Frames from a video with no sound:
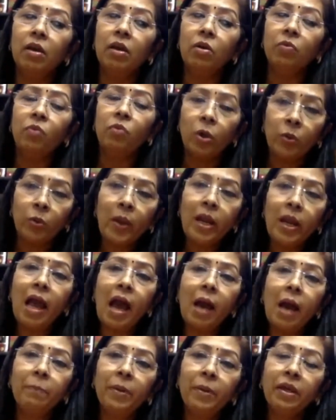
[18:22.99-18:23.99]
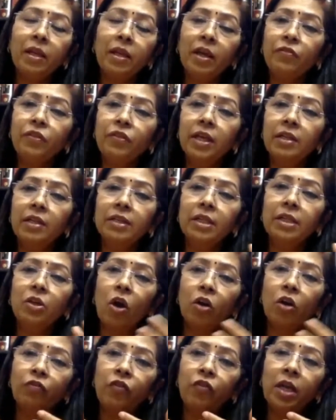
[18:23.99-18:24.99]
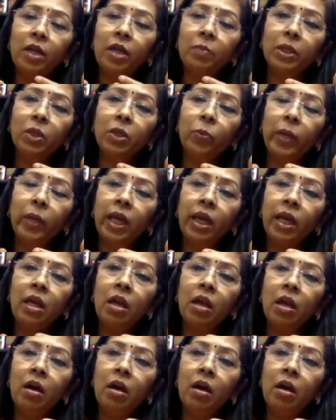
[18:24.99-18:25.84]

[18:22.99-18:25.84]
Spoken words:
what will happen if there is a conflict between